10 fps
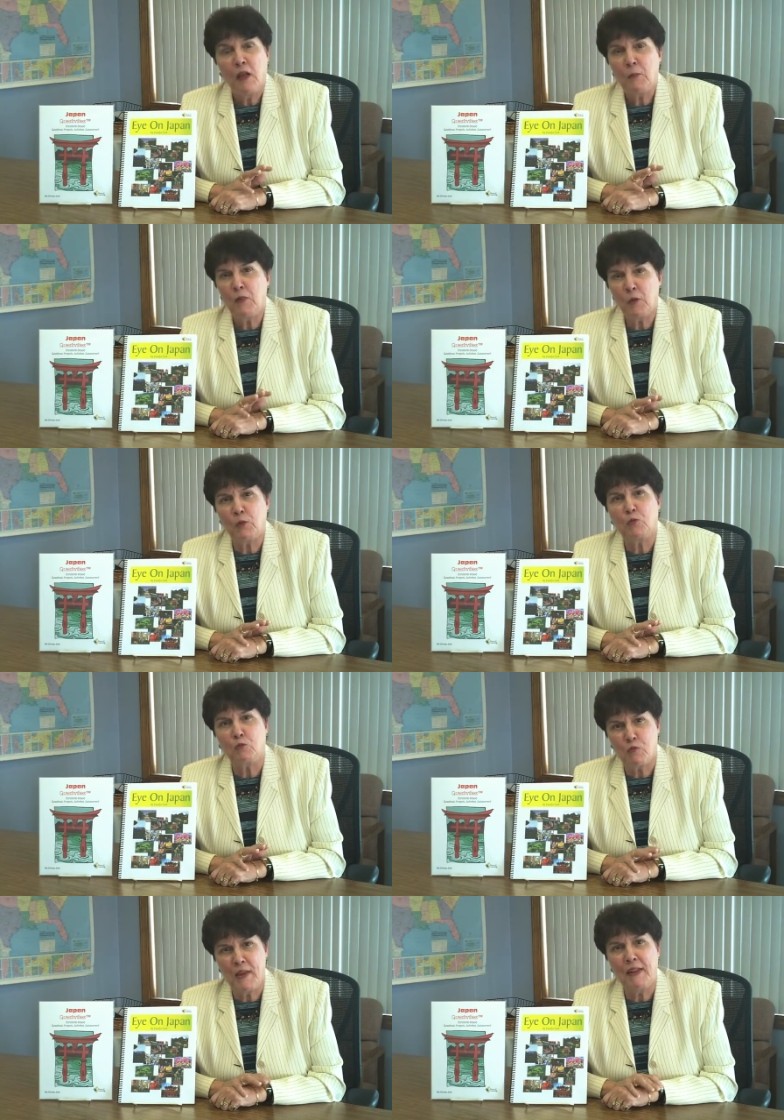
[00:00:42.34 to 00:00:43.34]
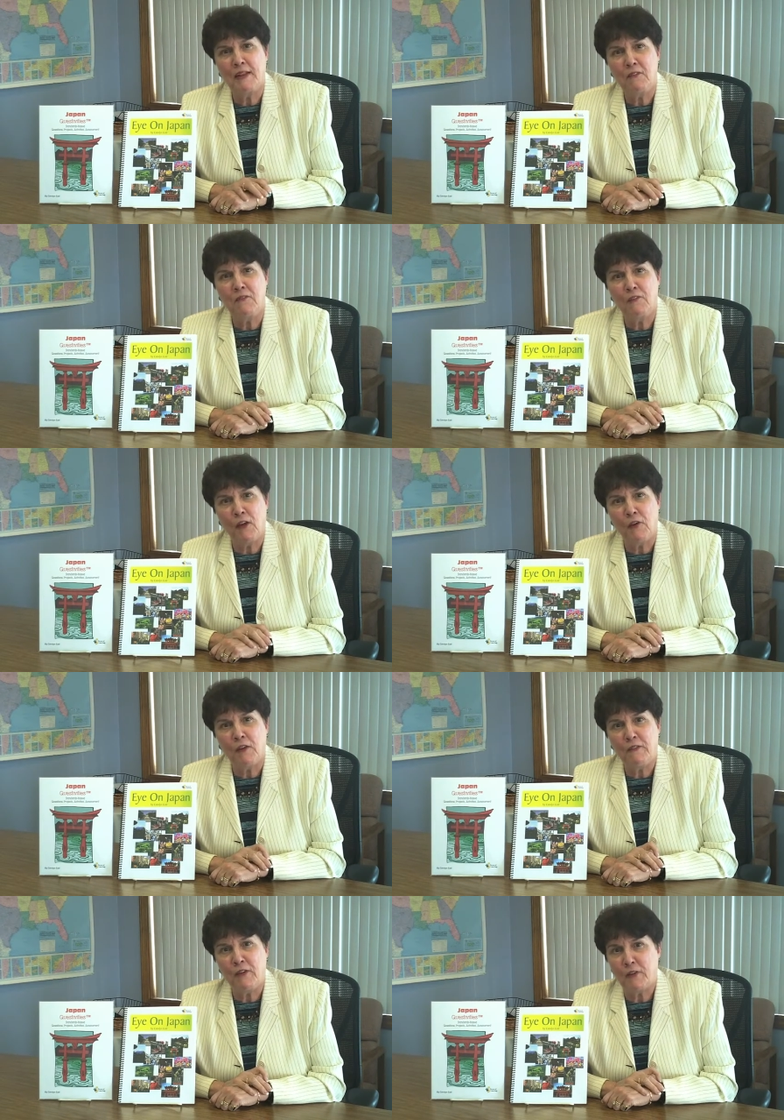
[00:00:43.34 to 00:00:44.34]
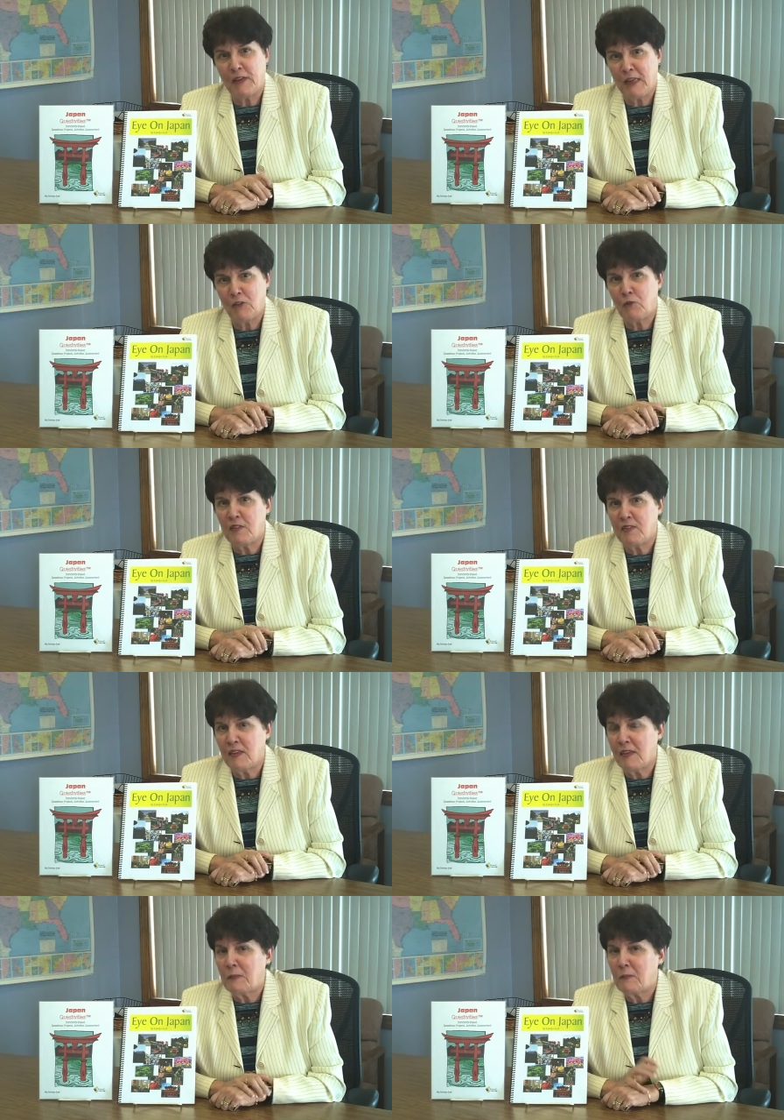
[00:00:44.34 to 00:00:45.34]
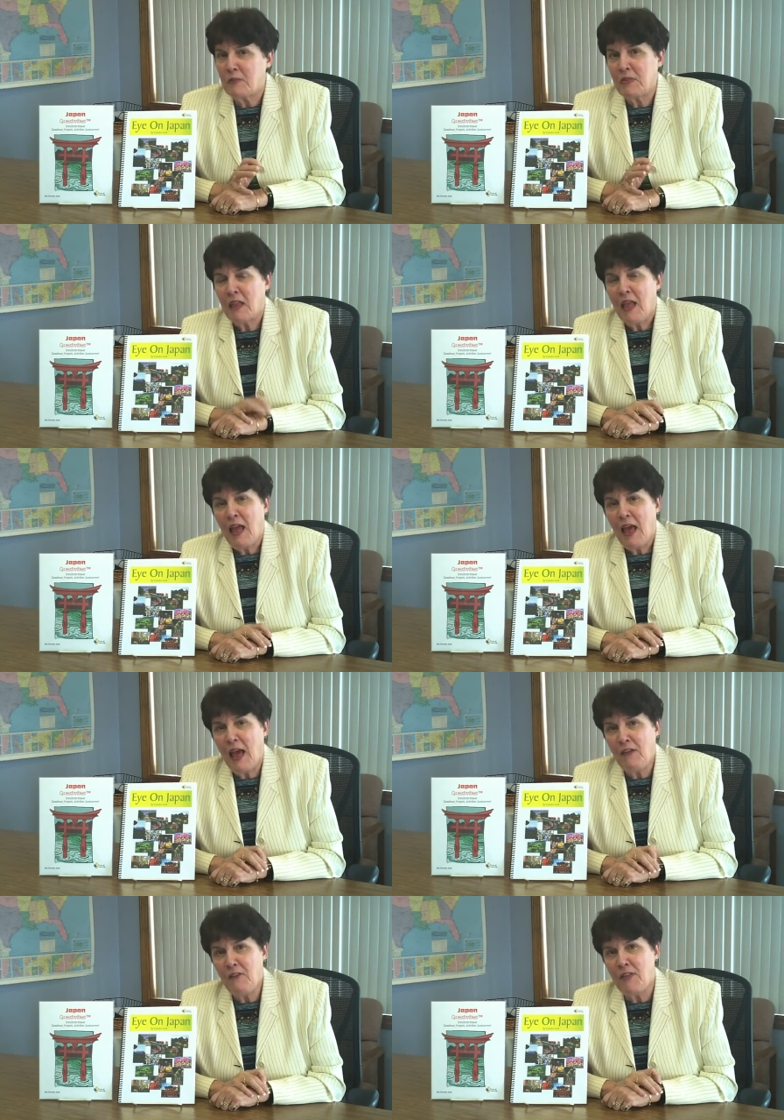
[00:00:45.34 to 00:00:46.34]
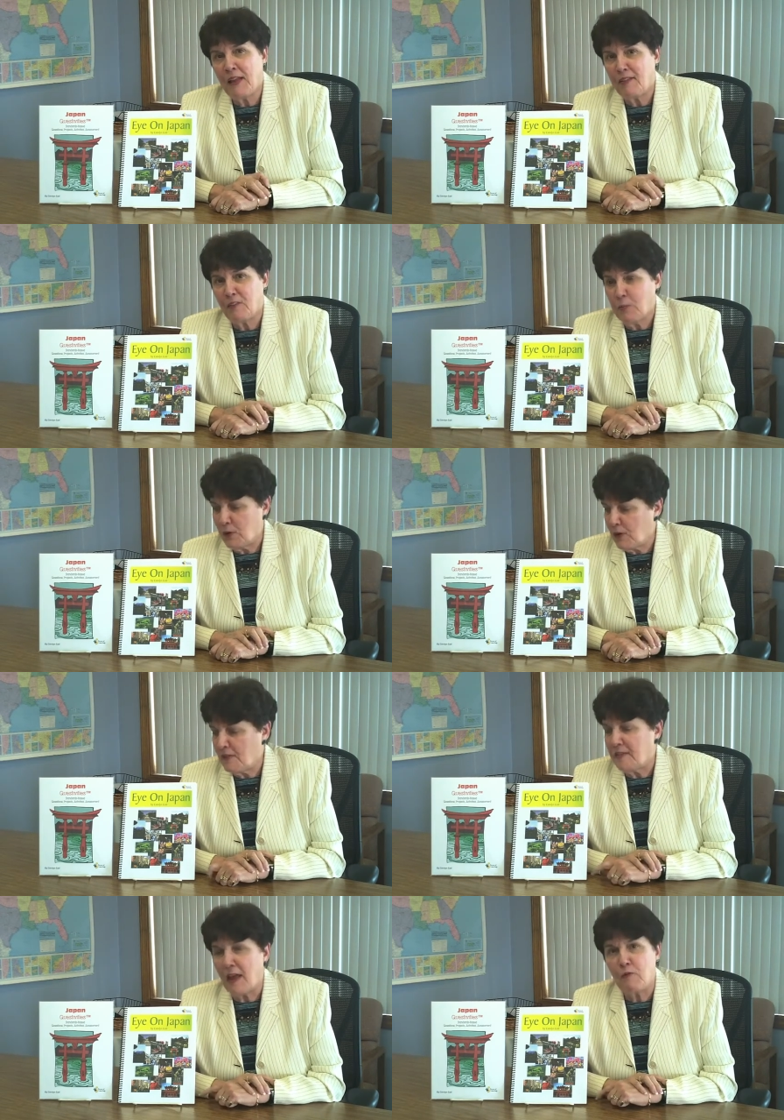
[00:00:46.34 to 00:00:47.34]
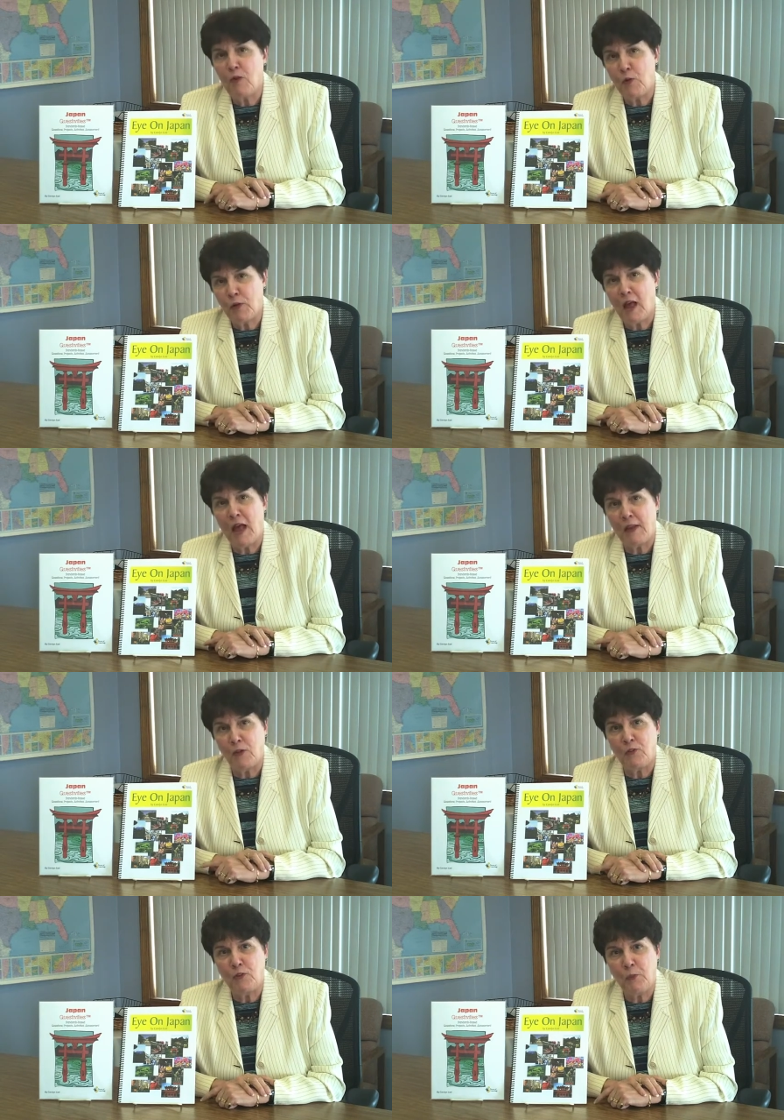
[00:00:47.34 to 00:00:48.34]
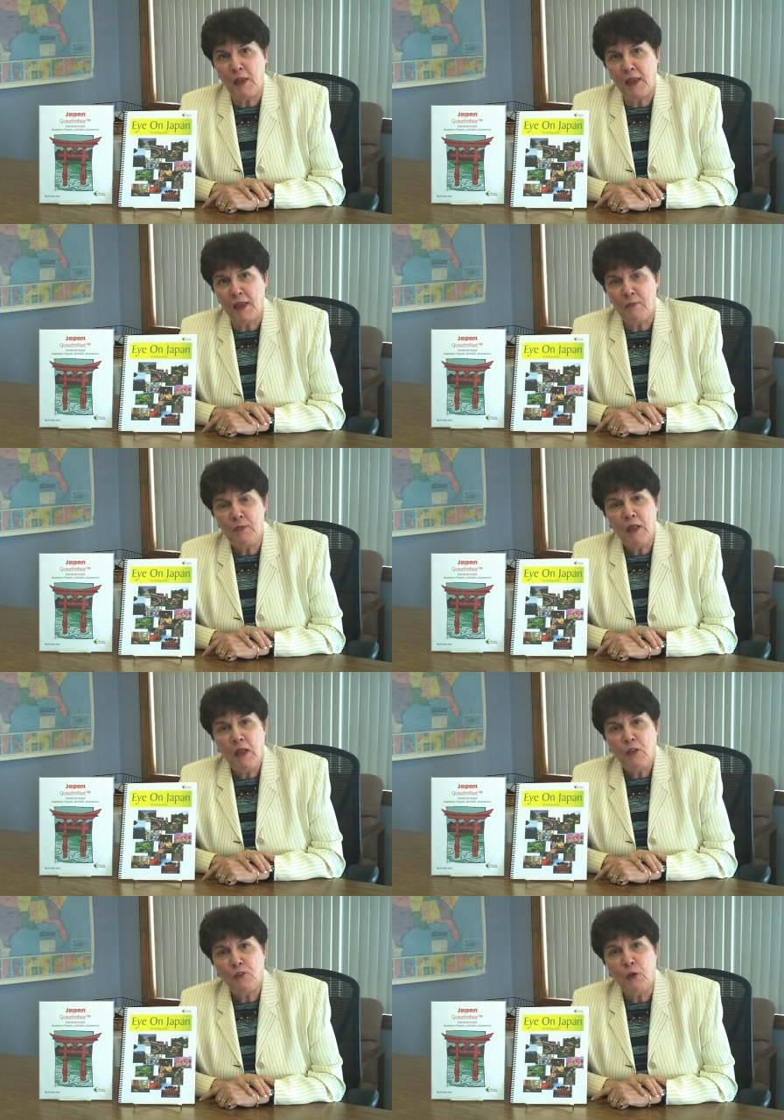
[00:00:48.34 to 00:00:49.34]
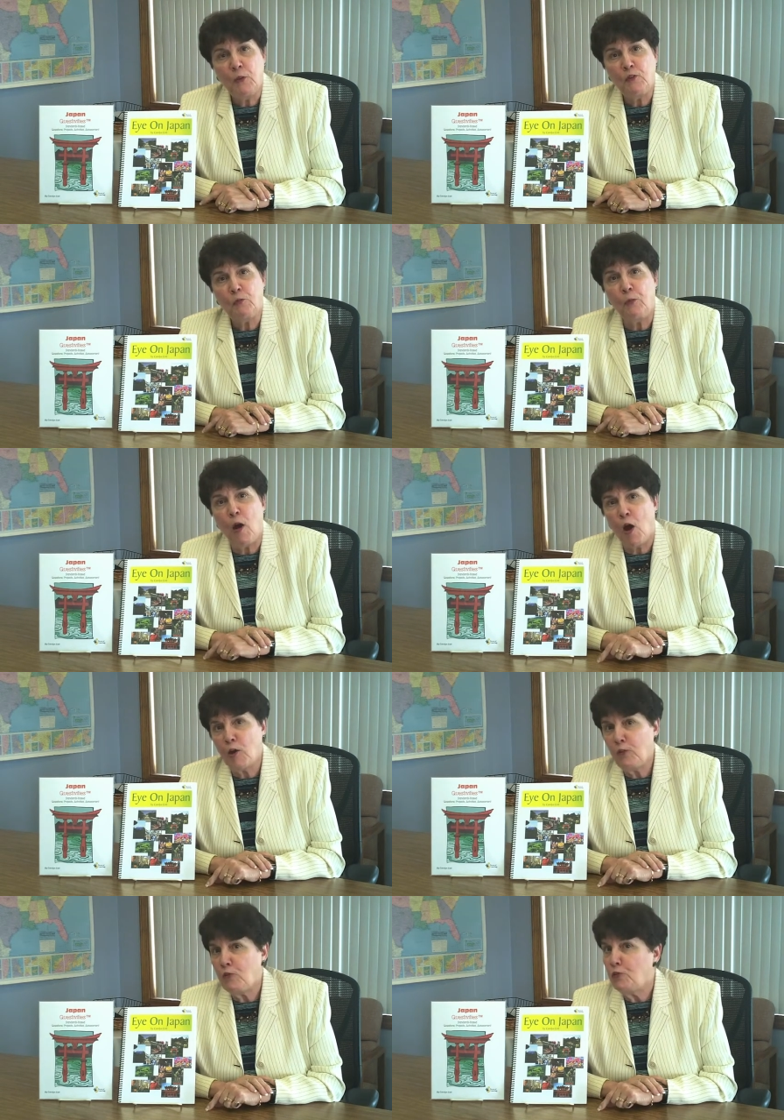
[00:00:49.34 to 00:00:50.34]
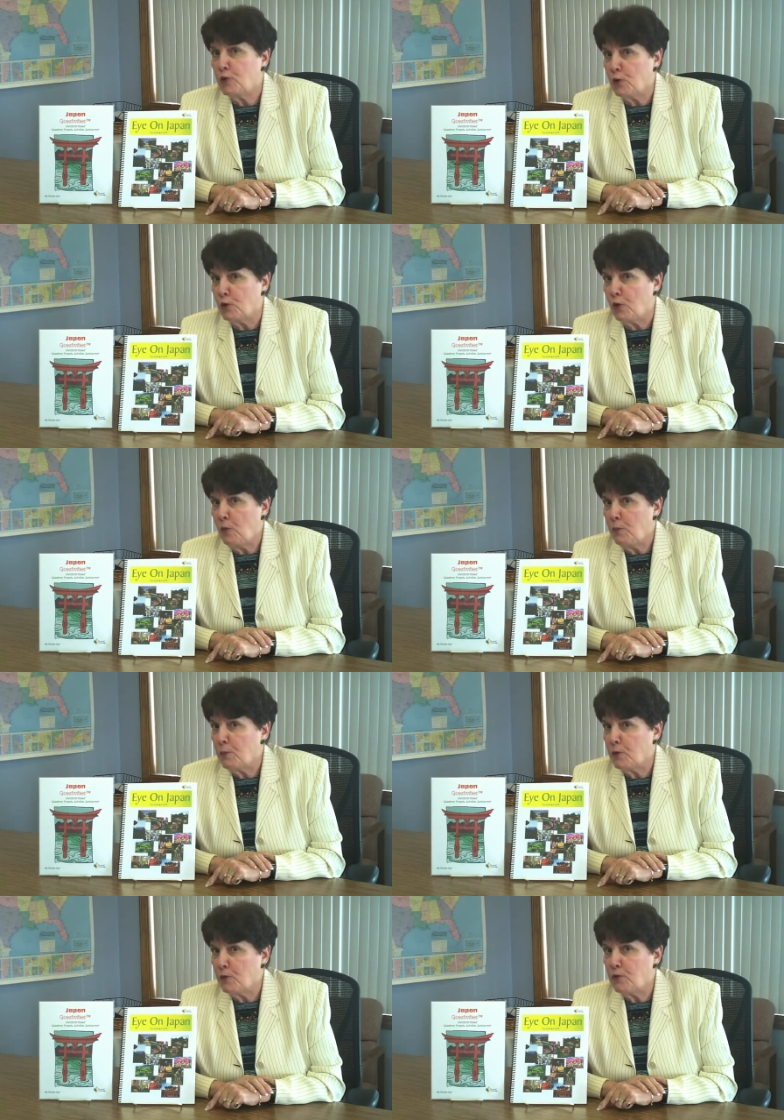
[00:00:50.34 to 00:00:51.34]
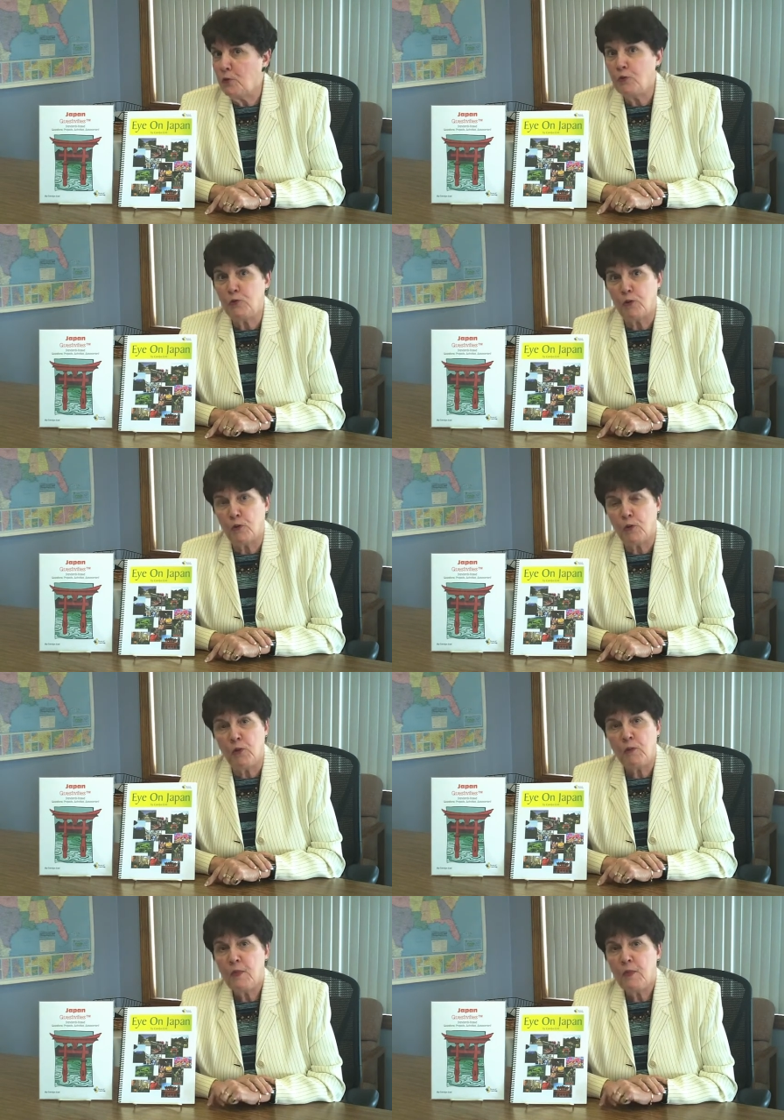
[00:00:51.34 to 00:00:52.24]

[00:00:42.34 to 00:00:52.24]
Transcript: but that was really very, very interesting. Out of that experience, I wrote Eye on Japan. So it's part journal, personal journal.